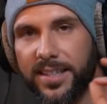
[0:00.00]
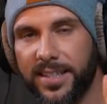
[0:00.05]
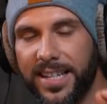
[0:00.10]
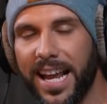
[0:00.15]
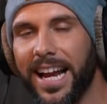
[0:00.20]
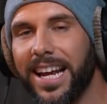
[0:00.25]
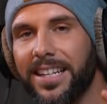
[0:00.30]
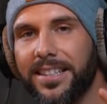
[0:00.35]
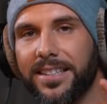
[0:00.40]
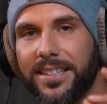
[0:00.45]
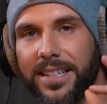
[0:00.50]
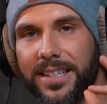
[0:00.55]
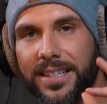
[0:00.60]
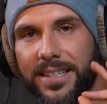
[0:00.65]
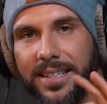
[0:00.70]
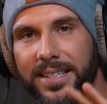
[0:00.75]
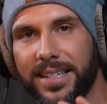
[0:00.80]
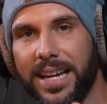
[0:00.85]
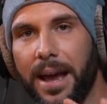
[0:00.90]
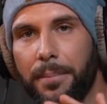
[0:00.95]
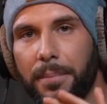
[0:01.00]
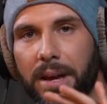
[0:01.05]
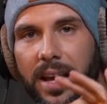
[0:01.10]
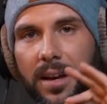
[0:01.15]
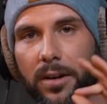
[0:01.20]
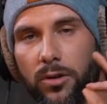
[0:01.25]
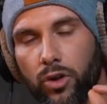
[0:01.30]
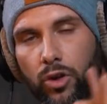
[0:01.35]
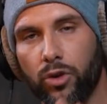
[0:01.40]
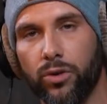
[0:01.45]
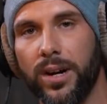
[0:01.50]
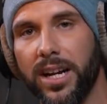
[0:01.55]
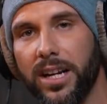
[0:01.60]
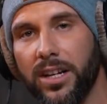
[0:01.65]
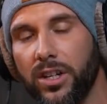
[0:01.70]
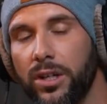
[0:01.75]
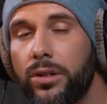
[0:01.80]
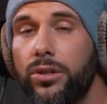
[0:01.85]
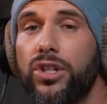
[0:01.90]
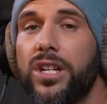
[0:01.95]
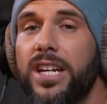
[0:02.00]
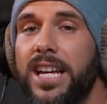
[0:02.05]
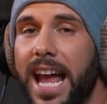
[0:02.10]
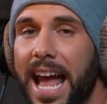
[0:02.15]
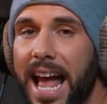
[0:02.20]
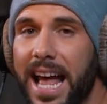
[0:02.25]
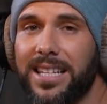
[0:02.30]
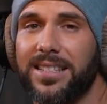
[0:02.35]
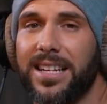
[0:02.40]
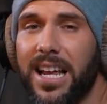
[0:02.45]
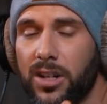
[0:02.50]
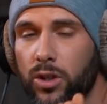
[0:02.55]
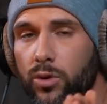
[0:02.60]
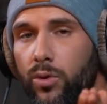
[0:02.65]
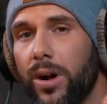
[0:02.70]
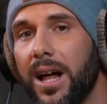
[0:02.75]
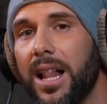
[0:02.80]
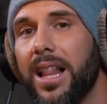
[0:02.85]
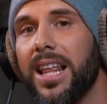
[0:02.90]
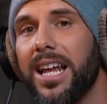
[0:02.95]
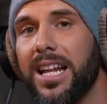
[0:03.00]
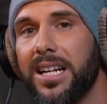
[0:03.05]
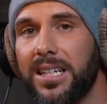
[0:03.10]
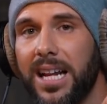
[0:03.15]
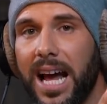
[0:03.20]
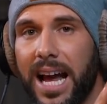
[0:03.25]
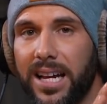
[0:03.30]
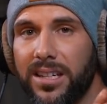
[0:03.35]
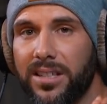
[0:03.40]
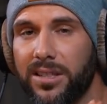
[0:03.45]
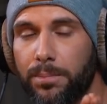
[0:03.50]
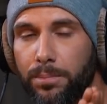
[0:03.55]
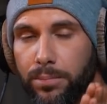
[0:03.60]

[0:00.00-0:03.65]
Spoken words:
second scamming trick usually has as well a nice